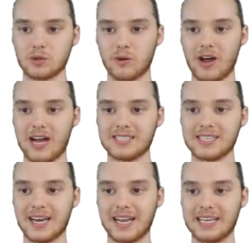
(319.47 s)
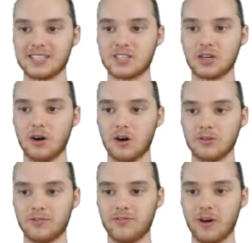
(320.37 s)
so if I set is
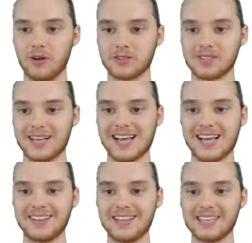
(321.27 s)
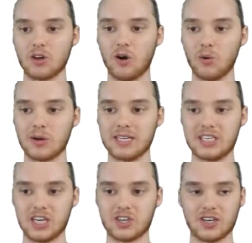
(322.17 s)
tall to false, this whole
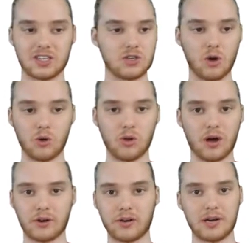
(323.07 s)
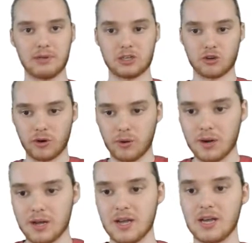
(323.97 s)
condition is no longer gonna be
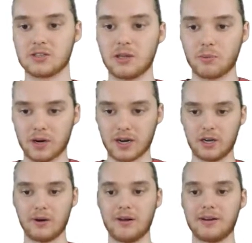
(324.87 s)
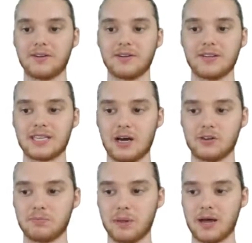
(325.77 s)
true. So then we're gonna go down here to this
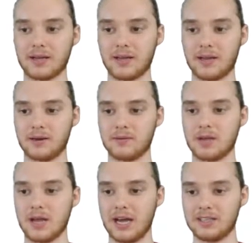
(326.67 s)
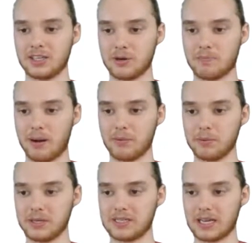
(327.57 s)
else block and this should
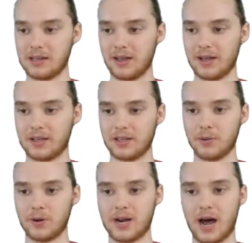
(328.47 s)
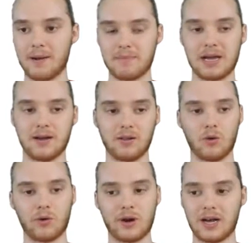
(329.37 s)
probably say like you are not male
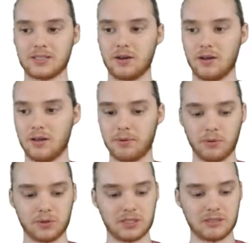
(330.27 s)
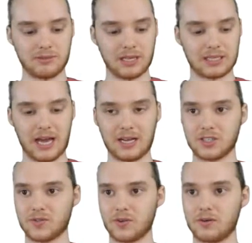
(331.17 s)
or not tall, but we'll just leave it like that
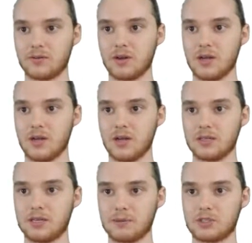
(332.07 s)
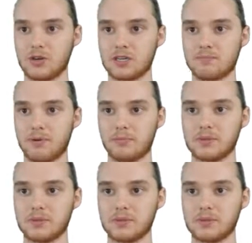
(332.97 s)
just for demonstration